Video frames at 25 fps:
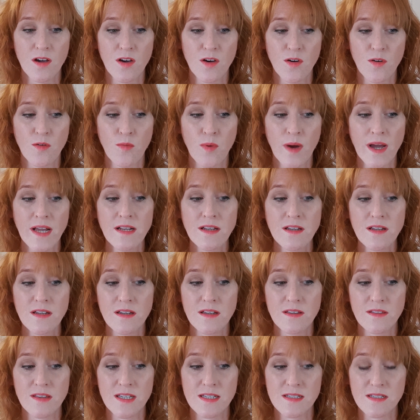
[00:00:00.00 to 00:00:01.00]
When
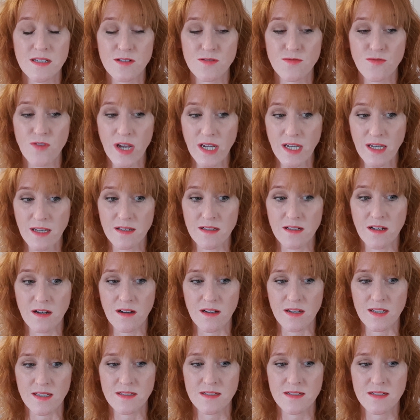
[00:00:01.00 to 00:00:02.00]
this is
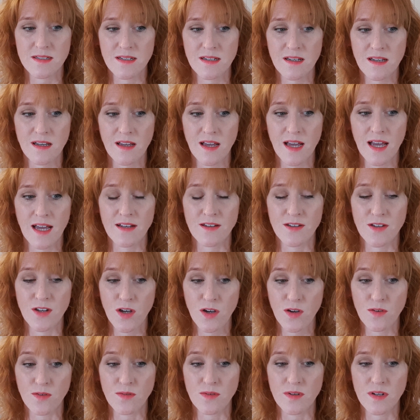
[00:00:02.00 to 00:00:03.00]
recognized and
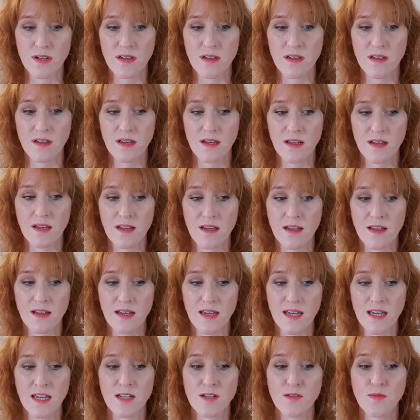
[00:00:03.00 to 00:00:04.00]
known,
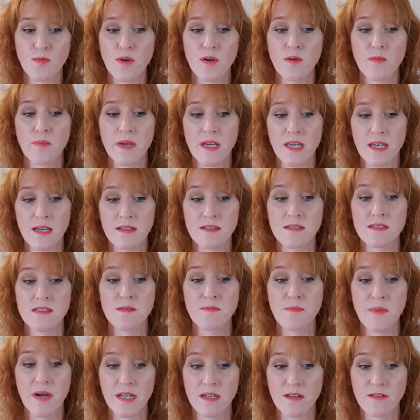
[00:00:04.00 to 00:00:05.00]
it will begin to
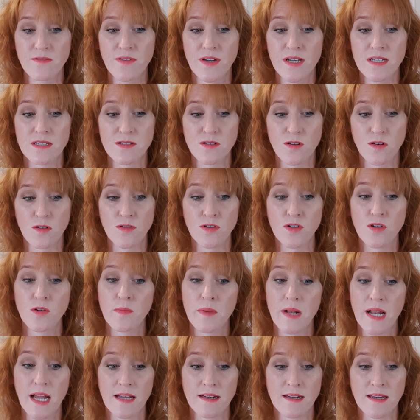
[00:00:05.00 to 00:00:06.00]
manifest on your
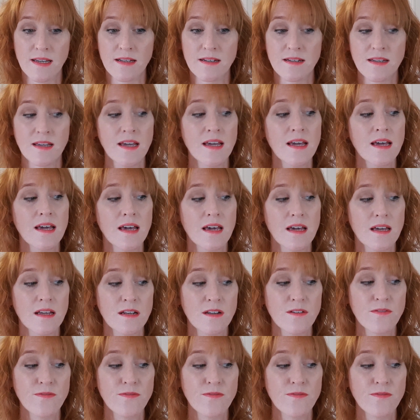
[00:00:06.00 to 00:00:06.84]
planet in a